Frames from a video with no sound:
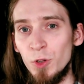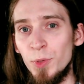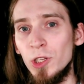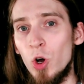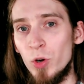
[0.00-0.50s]
you'll
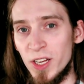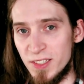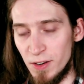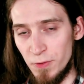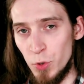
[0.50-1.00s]
be loading
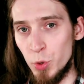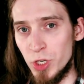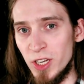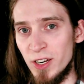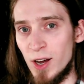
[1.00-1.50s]

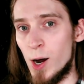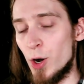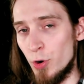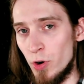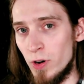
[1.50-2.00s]
Zyn-Fusion in
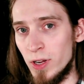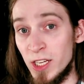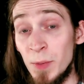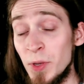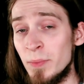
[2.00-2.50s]
Ardour,
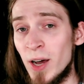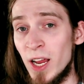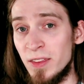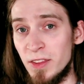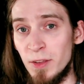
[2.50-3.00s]
keep in
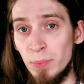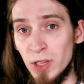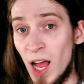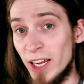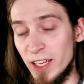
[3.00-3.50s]
mind that the
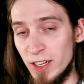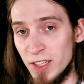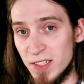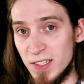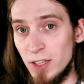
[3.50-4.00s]
plugin
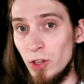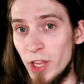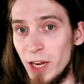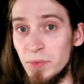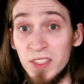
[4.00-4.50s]
is still
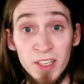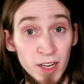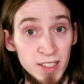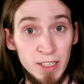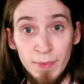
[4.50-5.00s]
named
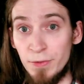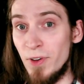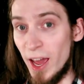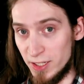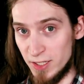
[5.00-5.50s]

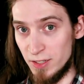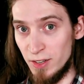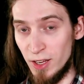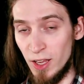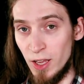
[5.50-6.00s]
Zyn-add-subfx.
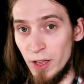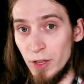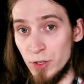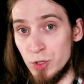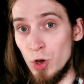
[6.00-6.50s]

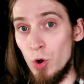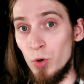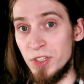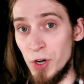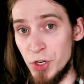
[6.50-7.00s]

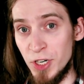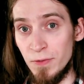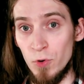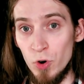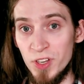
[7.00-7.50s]
So
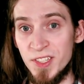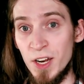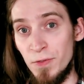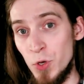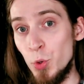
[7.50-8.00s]
searching for
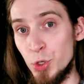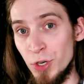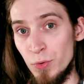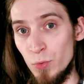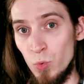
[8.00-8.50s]

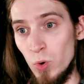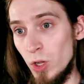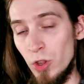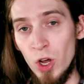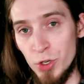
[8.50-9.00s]
Zyn-Fusion
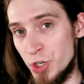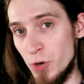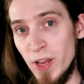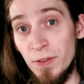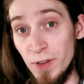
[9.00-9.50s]
will not
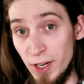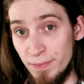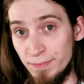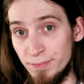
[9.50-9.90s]
show anything.